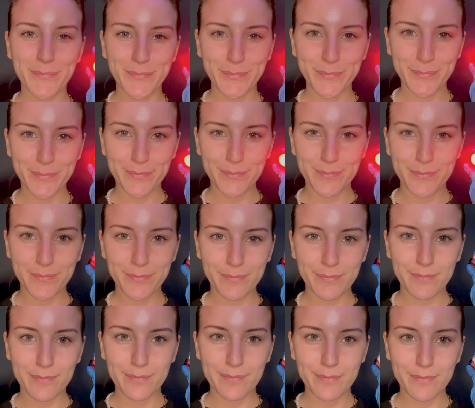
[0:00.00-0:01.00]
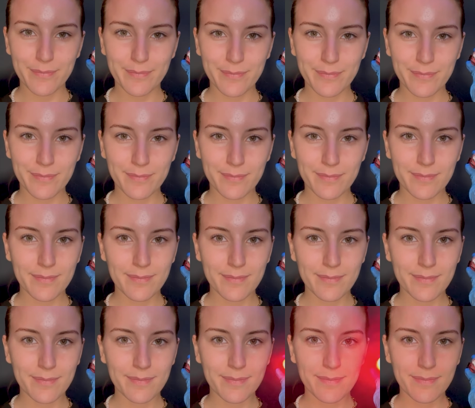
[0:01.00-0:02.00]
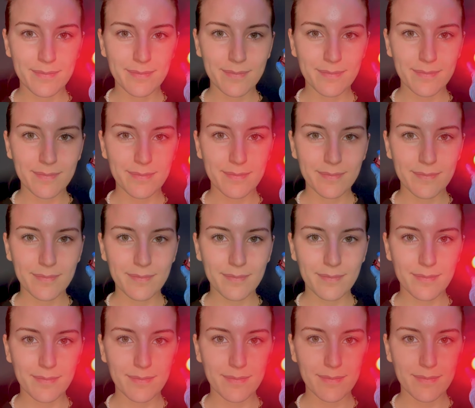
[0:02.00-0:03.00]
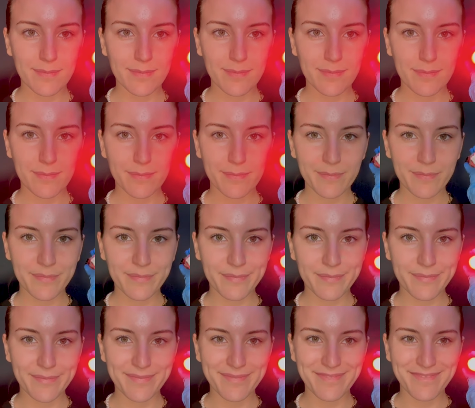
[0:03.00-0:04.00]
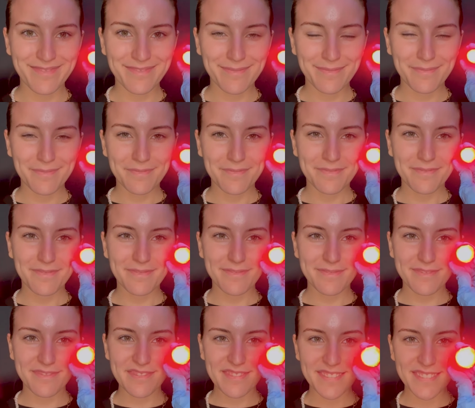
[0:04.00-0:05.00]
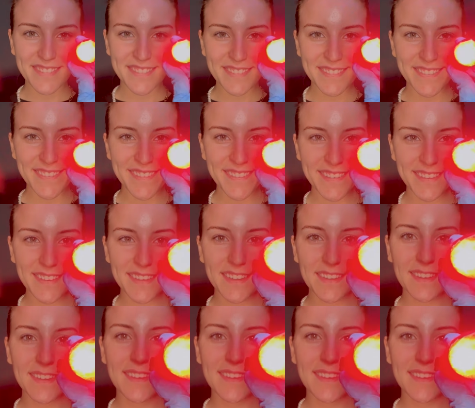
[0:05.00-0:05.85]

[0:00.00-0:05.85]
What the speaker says: (no one is talking)